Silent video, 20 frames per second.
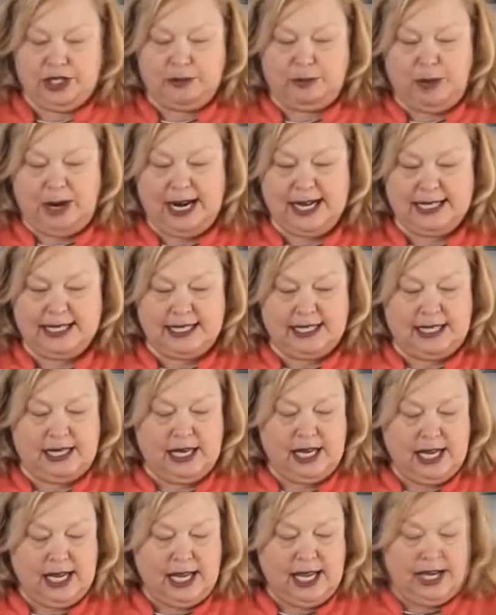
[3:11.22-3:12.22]
It sprays in
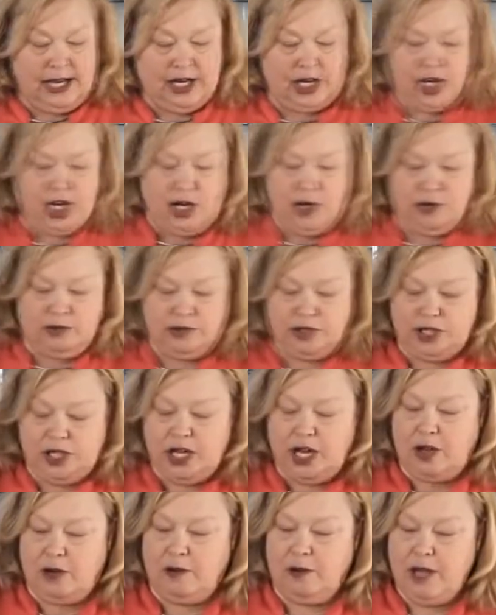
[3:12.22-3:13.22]
a cone.
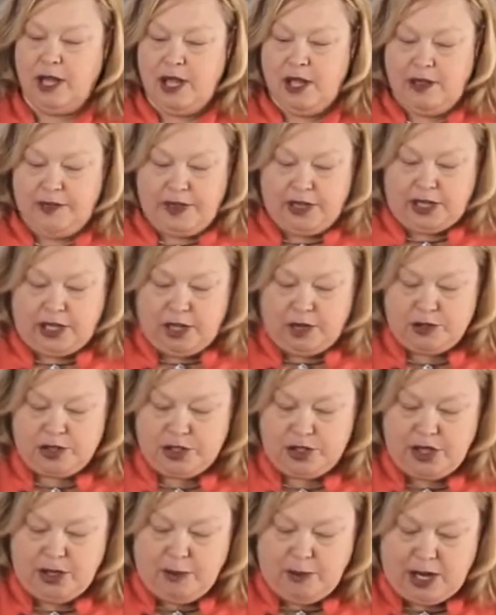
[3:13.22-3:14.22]
So the
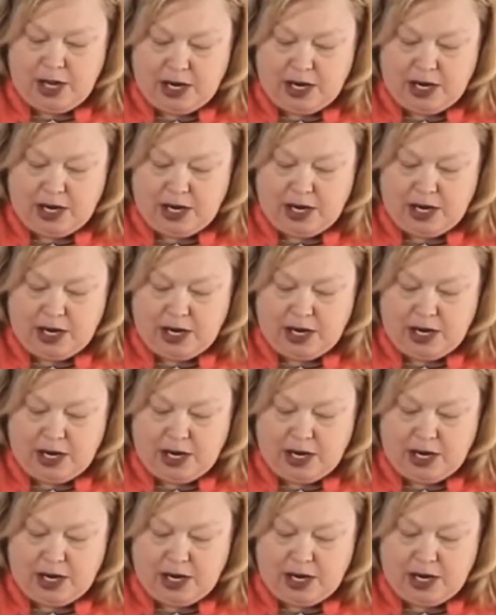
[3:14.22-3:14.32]
closer you